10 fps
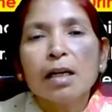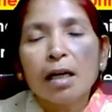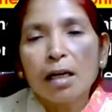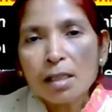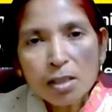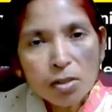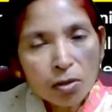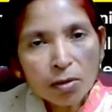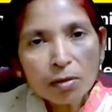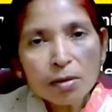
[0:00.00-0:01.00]

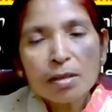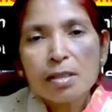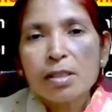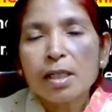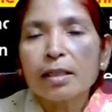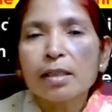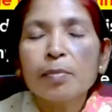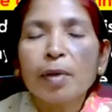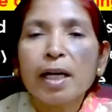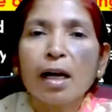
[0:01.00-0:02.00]
also started
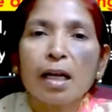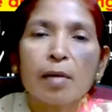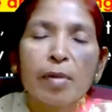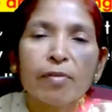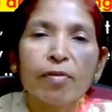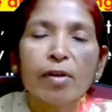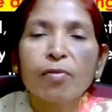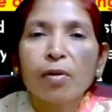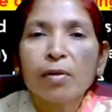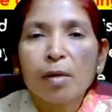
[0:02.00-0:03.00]
by IMF and
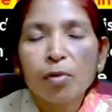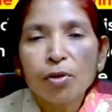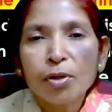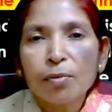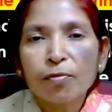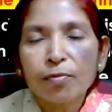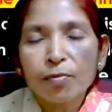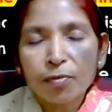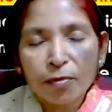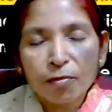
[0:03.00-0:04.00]

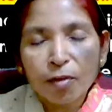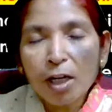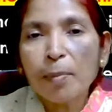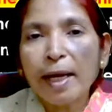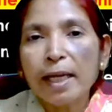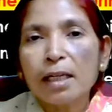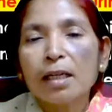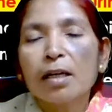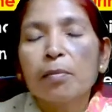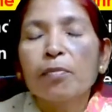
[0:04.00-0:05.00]
World Bank
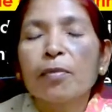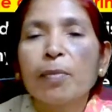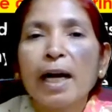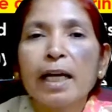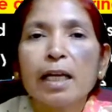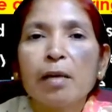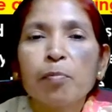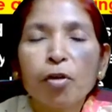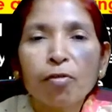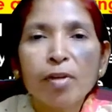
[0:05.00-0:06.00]
by
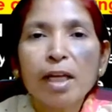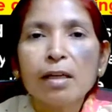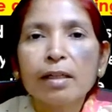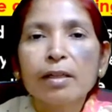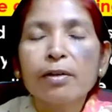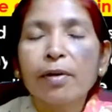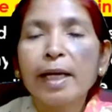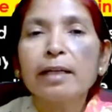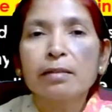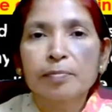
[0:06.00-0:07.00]
improving
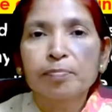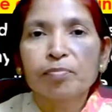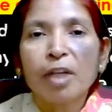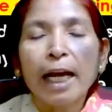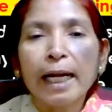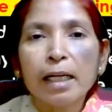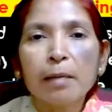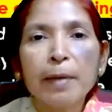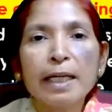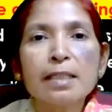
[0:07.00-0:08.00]
trade
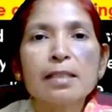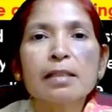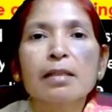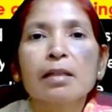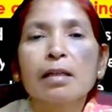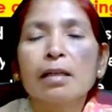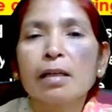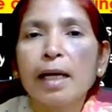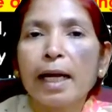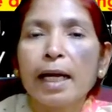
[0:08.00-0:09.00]
agreements
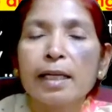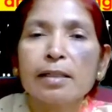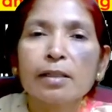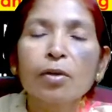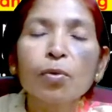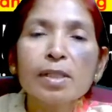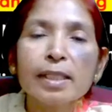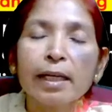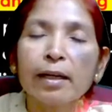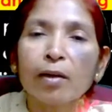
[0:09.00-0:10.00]
and rules
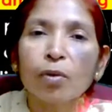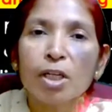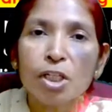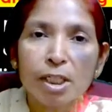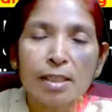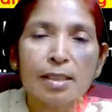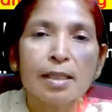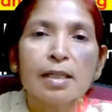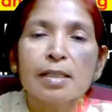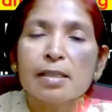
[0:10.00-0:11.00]
and regulations
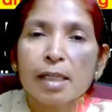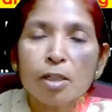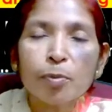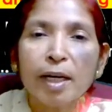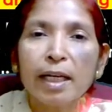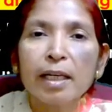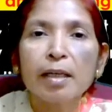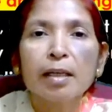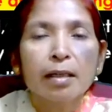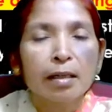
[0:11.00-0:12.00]
set by
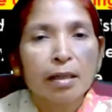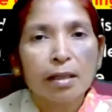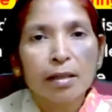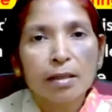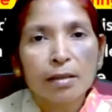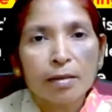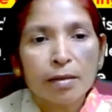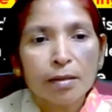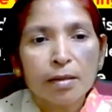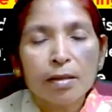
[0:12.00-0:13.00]
uh,
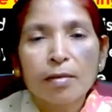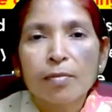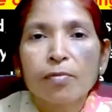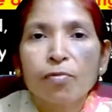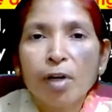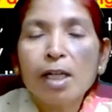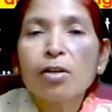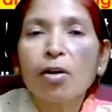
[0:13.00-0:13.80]
World